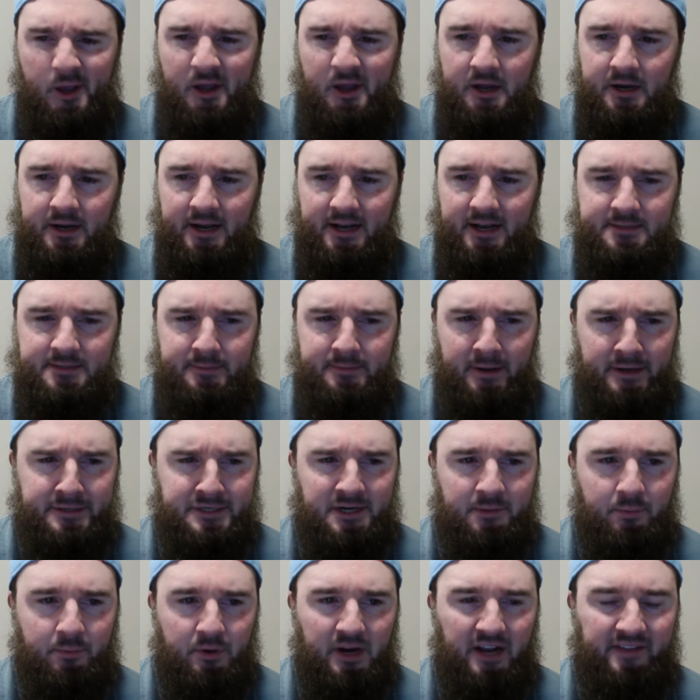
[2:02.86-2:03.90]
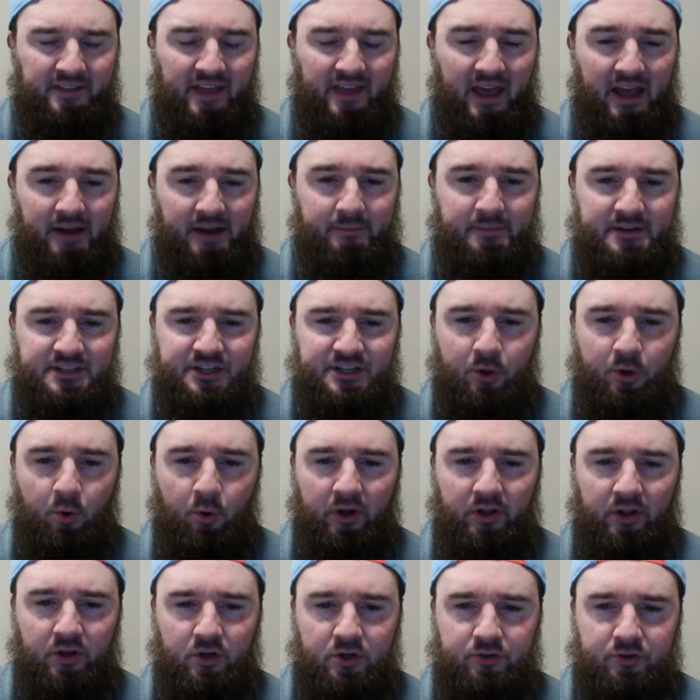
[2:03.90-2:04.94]
Next matchup, we got the Edmonton
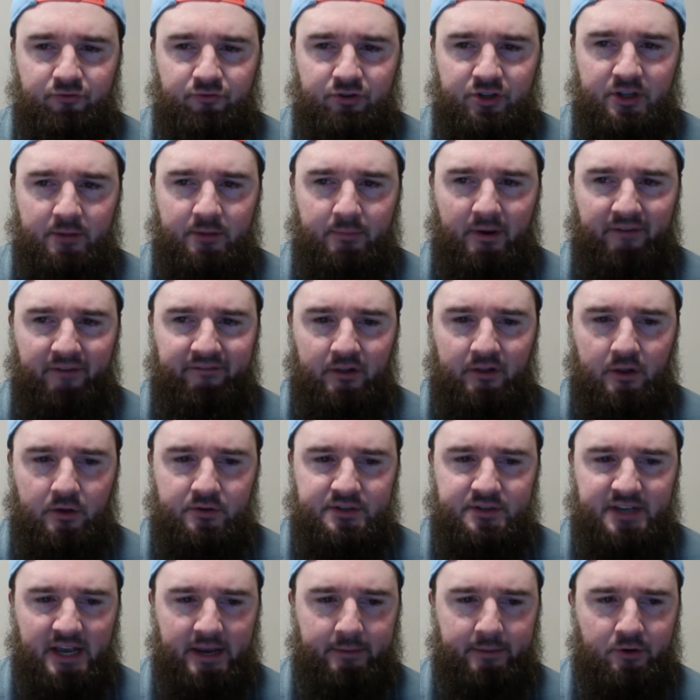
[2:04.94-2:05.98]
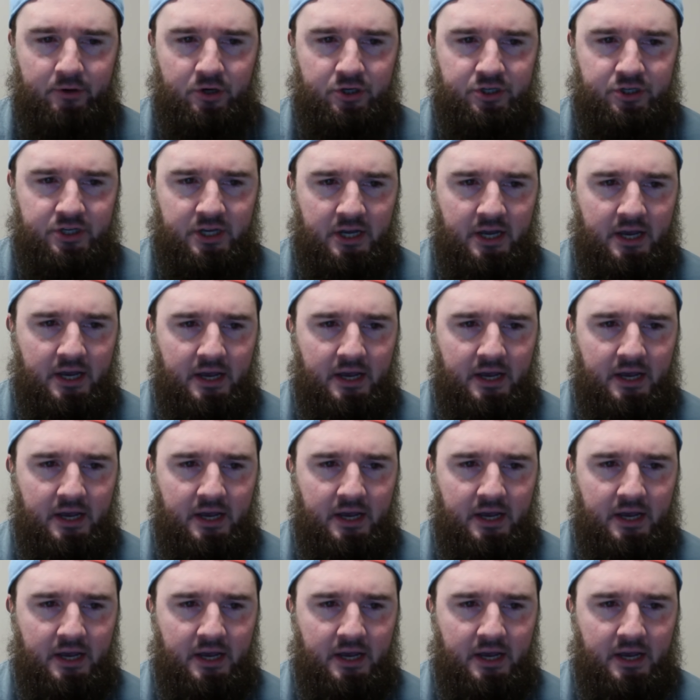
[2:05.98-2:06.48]
Oilers versus the Buffalo Sabres.